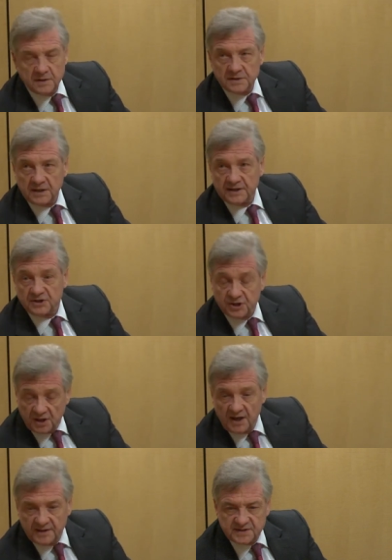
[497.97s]
to get a
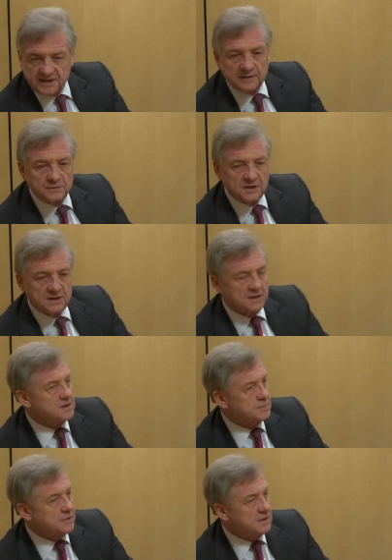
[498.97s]
chance to get work
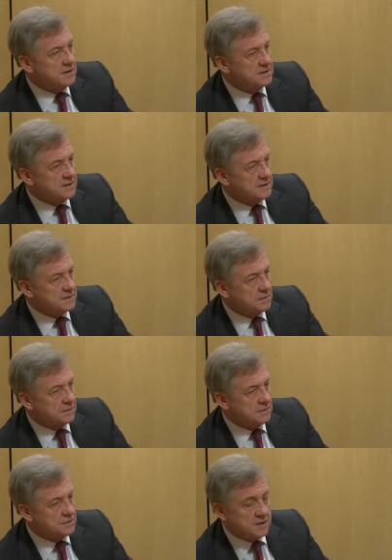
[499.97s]
experience. You know, that's what
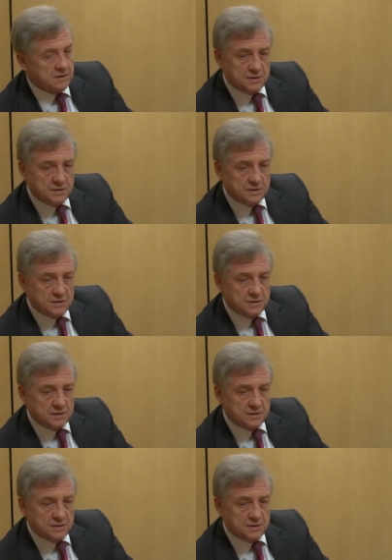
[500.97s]
we're going to try and do.